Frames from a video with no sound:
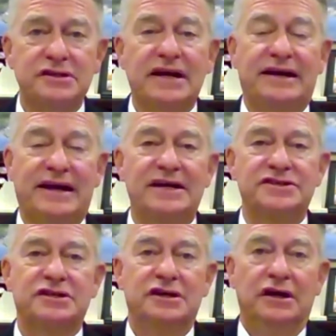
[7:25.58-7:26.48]
Yes,
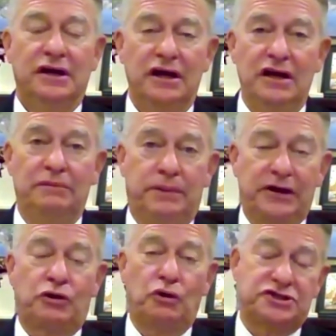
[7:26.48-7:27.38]
it does.
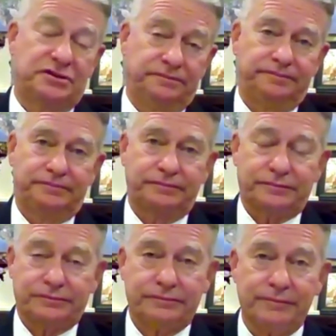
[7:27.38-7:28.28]
But of course,
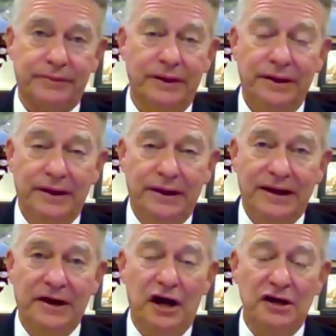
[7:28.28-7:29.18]

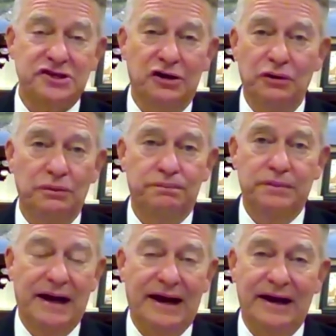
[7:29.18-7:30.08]
it
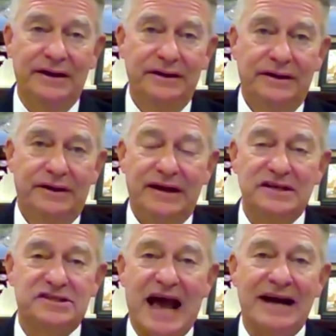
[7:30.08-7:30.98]
also
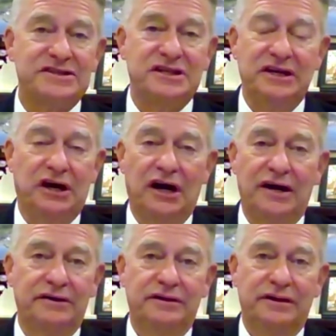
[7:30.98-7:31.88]
is
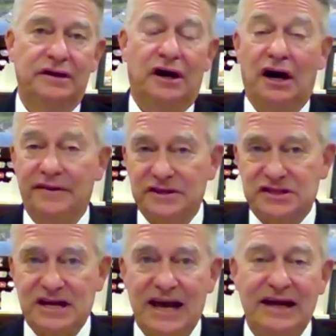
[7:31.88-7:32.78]
taxing on
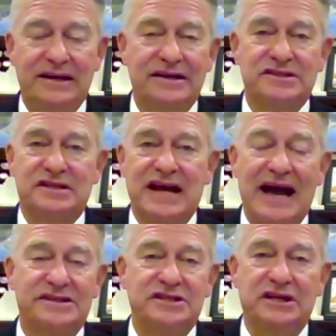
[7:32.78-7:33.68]
the state.
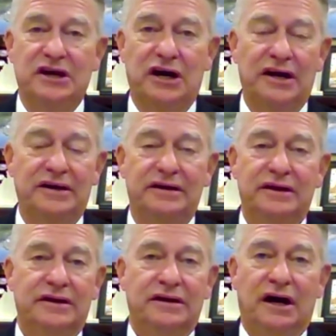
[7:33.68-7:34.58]
It's taxing
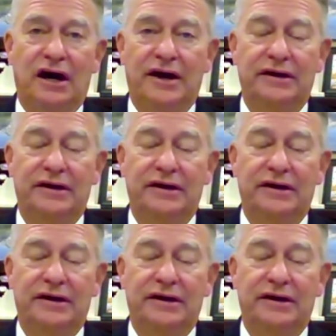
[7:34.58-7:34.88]
on